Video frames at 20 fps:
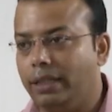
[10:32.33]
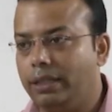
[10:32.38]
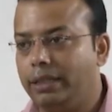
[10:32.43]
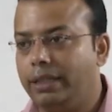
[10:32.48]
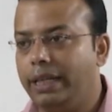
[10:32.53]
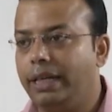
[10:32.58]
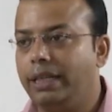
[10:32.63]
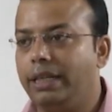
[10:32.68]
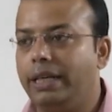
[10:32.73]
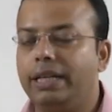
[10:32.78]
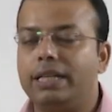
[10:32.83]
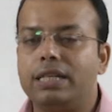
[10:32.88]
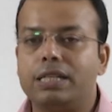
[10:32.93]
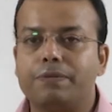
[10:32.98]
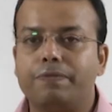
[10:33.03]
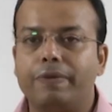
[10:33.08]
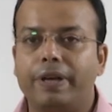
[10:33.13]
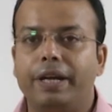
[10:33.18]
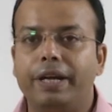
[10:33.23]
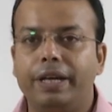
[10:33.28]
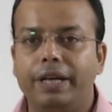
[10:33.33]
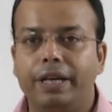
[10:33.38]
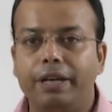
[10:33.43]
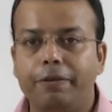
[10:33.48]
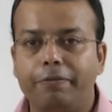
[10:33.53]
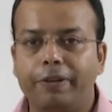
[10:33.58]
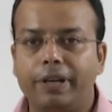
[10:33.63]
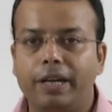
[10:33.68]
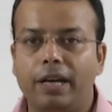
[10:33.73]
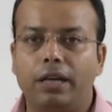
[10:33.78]
then it is very
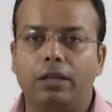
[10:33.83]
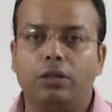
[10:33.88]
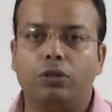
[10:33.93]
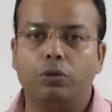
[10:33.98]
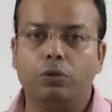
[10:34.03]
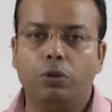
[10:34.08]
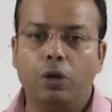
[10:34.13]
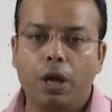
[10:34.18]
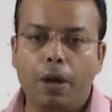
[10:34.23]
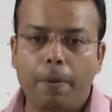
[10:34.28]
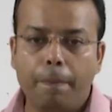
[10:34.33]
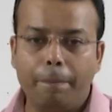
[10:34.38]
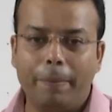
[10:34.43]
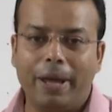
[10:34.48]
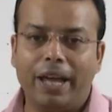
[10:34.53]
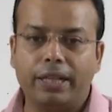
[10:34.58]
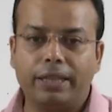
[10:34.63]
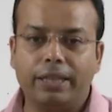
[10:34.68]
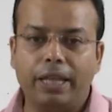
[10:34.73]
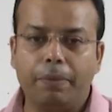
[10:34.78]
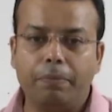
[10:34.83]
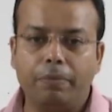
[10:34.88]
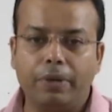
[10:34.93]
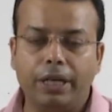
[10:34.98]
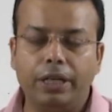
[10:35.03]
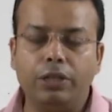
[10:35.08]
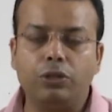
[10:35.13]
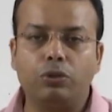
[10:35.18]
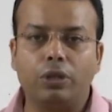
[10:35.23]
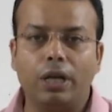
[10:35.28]
difficult to make them
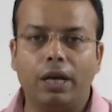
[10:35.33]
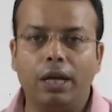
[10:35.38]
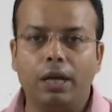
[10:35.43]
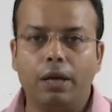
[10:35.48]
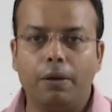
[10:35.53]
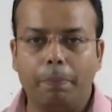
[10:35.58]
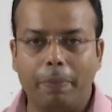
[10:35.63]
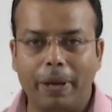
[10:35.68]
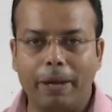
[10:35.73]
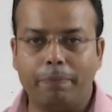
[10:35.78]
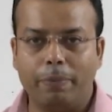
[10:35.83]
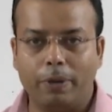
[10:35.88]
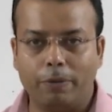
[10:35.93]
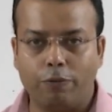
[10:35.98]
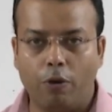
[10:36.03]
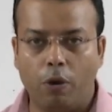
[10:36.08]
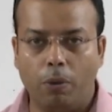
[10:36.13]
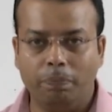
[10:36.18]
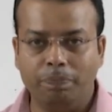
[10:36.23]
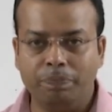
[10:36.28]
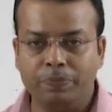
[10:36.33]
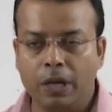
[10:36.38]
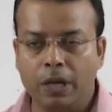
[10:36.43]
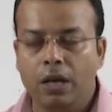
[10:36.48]
into the vapor form.